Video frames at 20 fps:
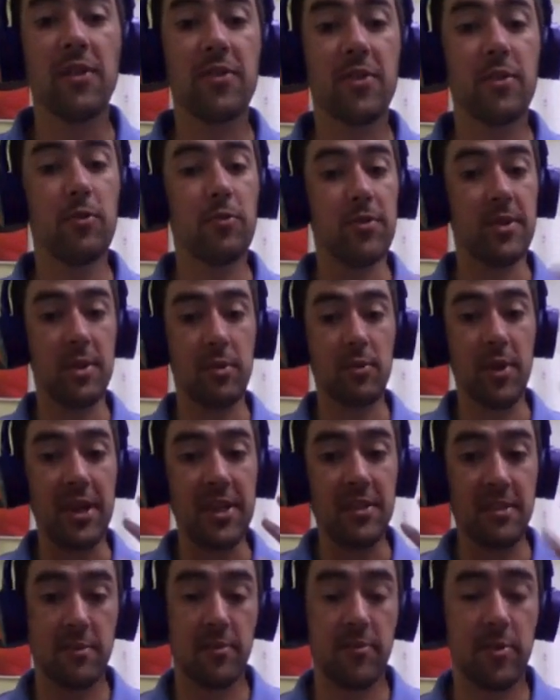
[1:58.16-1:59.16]
the
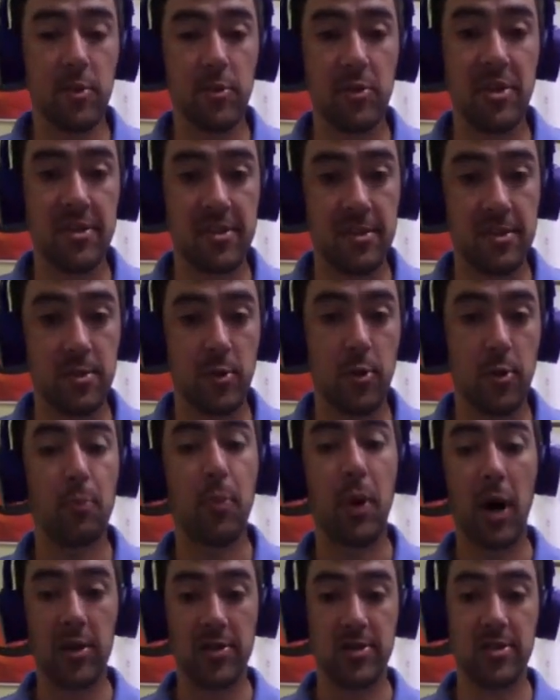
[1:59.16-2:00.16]
rest of the reasons are
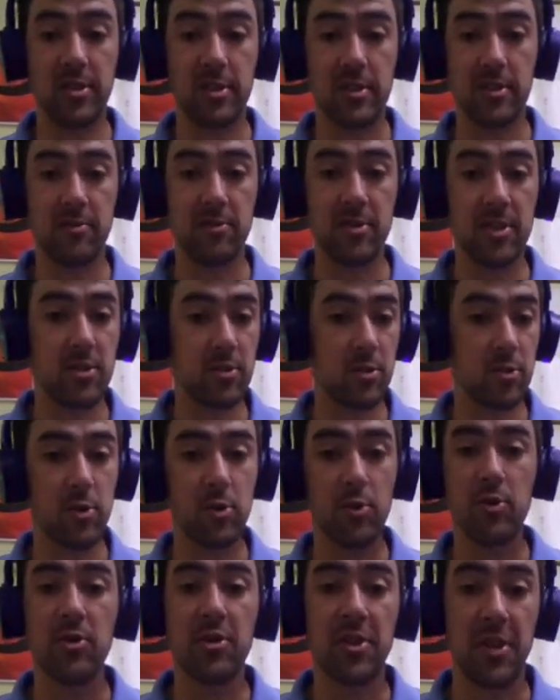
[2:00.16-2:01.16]
positive. These are
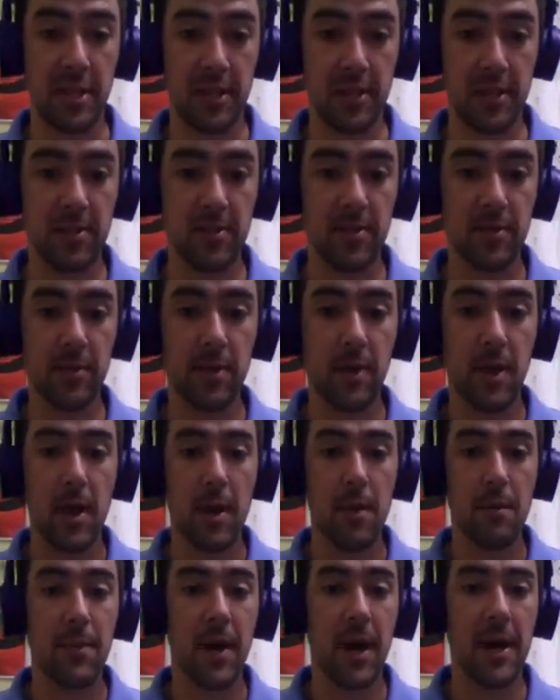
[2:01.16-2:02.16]
good things,
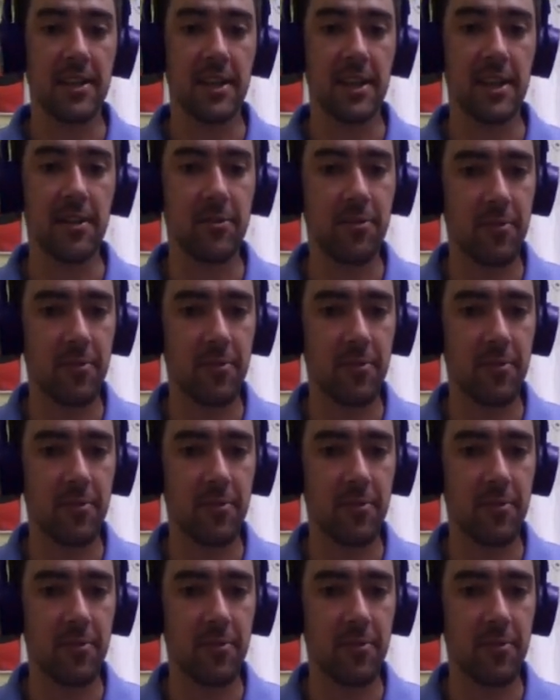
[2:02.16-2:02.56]
but in